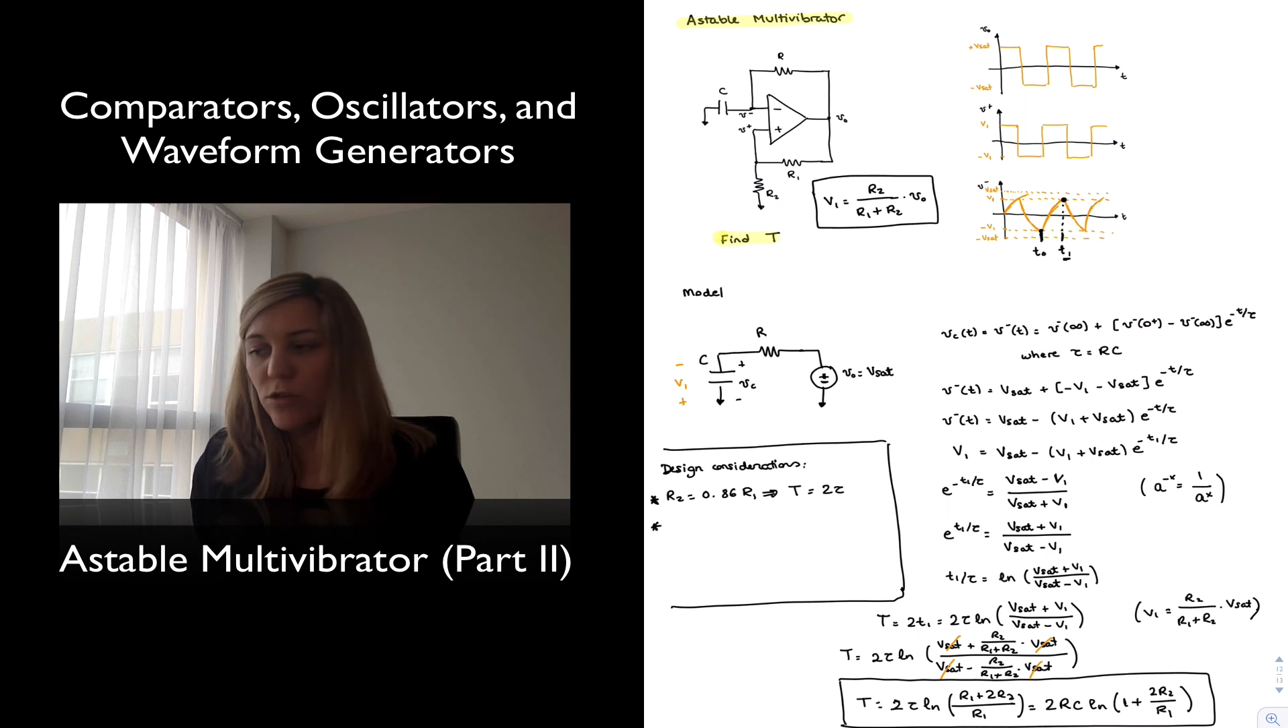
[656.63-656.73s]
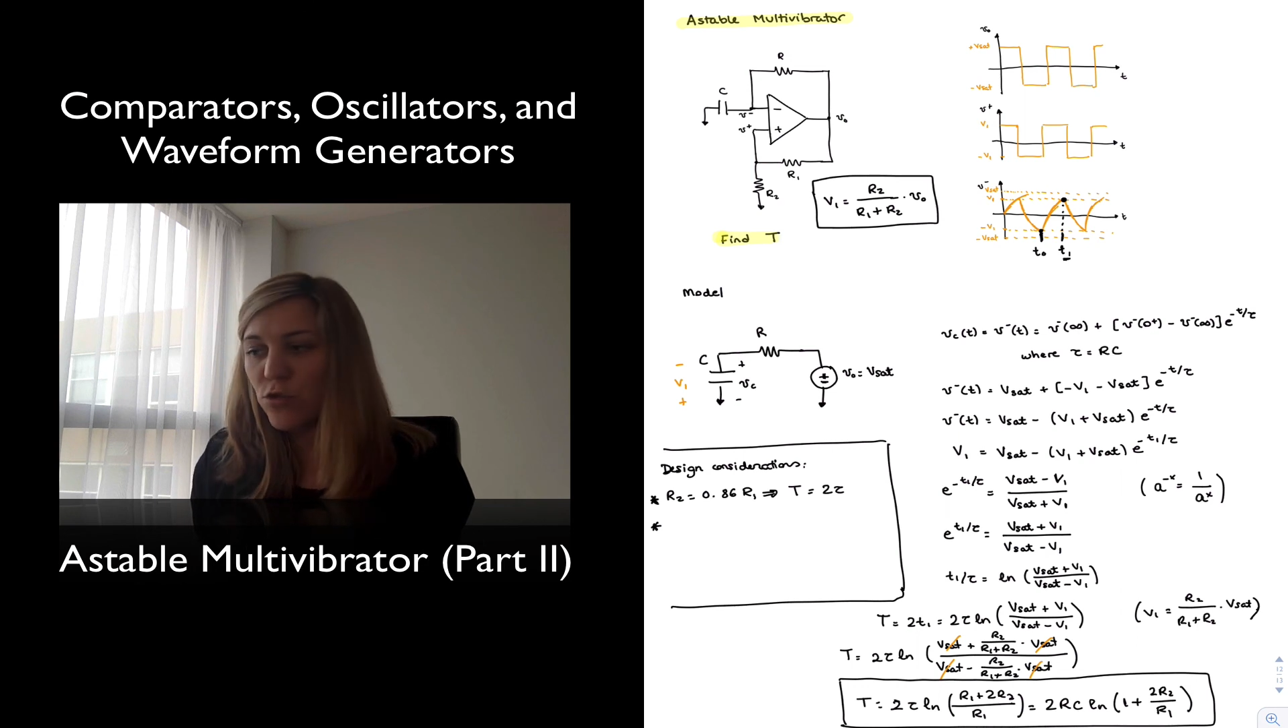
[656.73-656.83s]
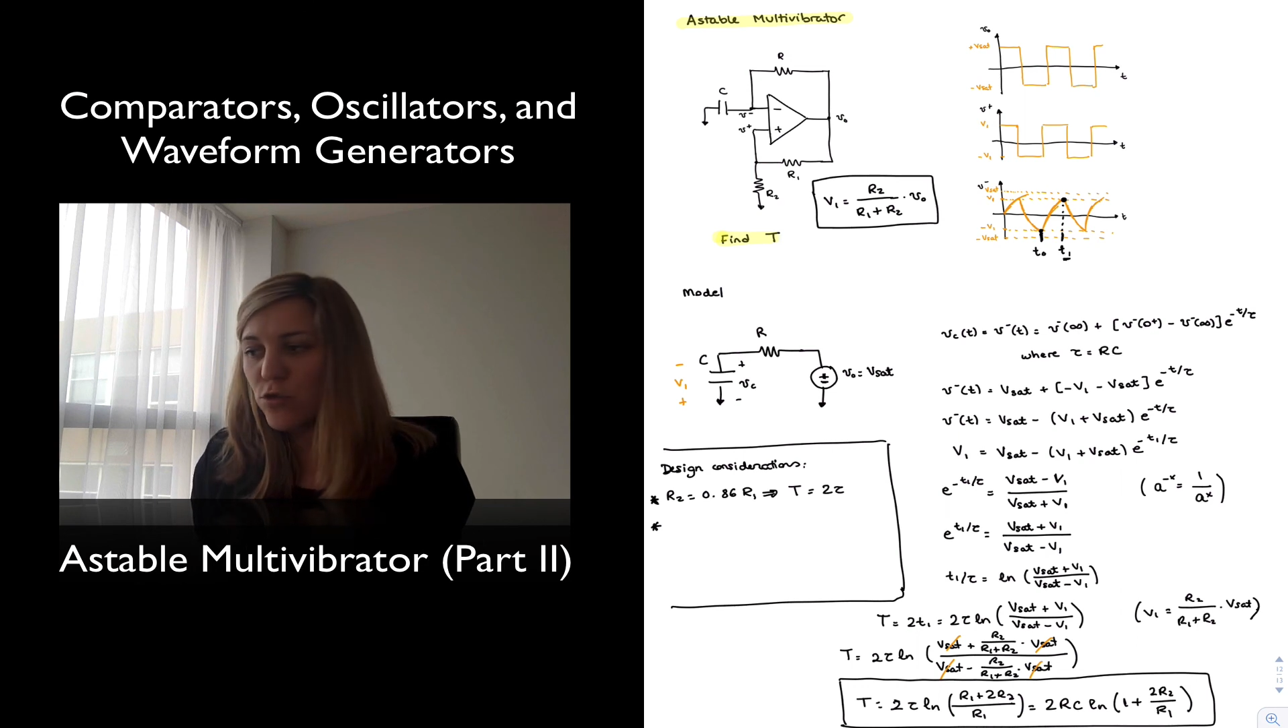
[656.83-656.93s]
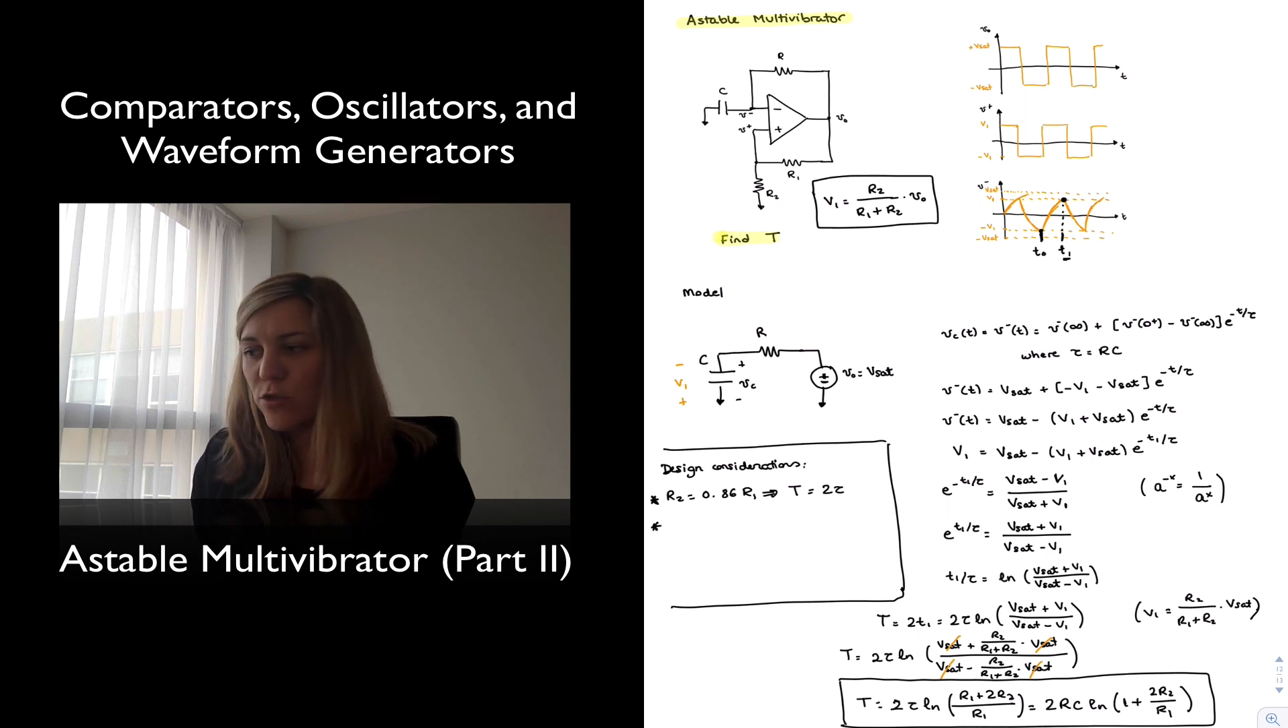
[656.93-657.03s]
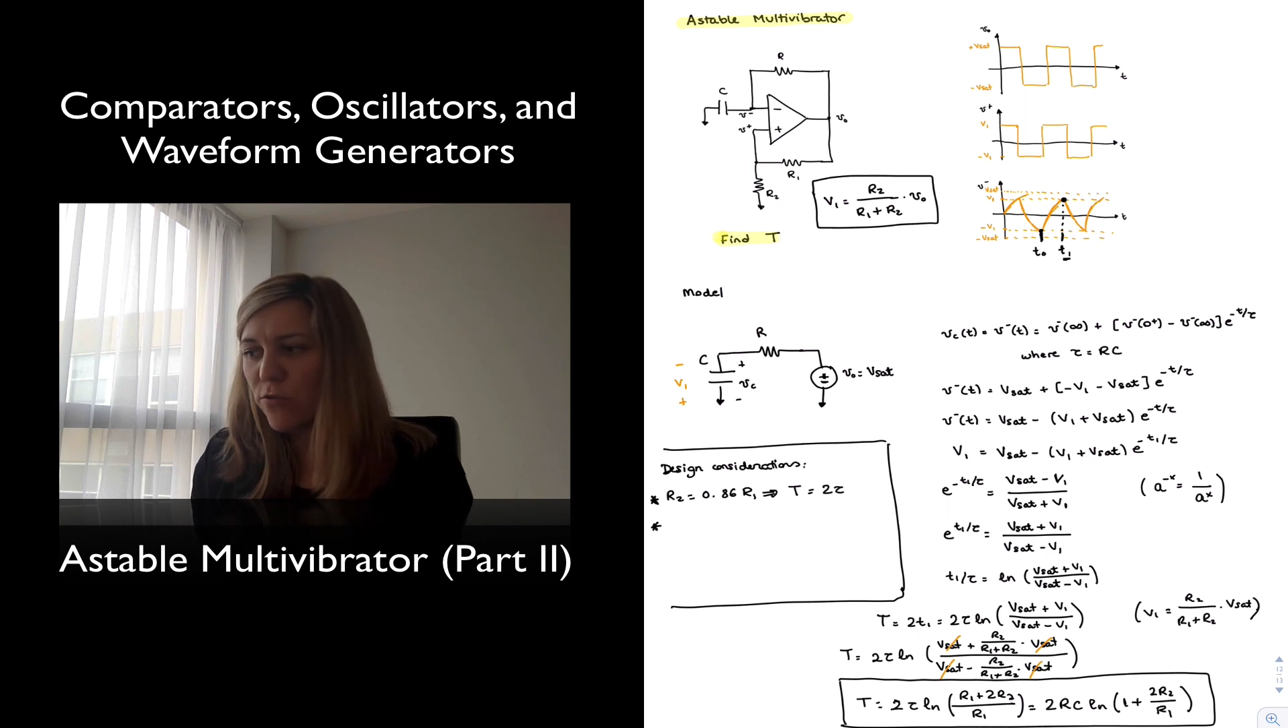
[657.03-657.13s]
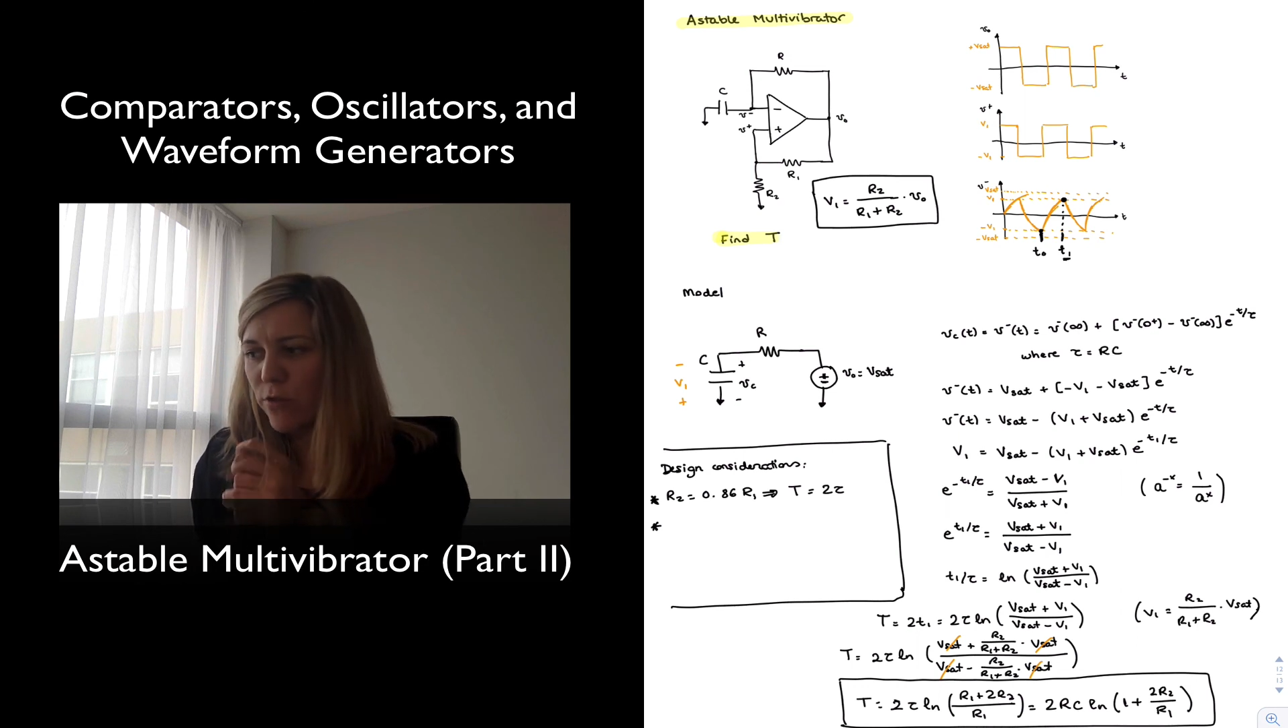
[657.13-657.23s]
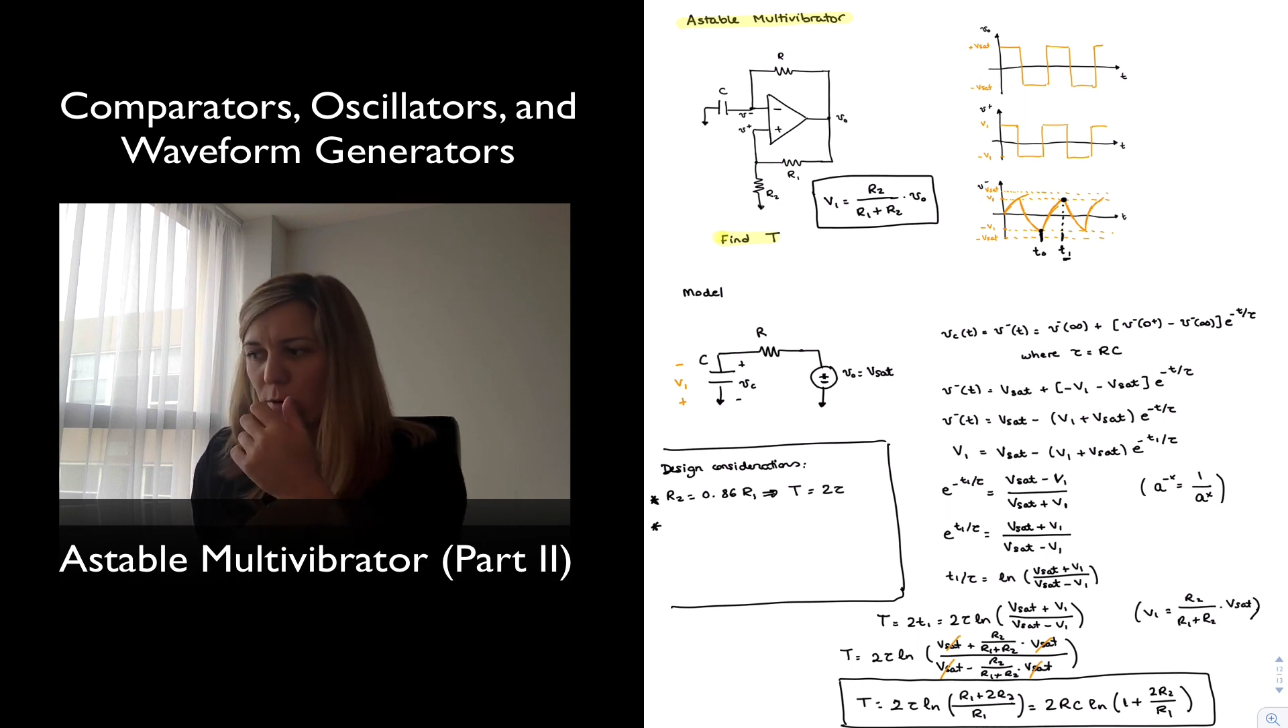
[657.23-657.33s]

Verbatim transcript: choosing for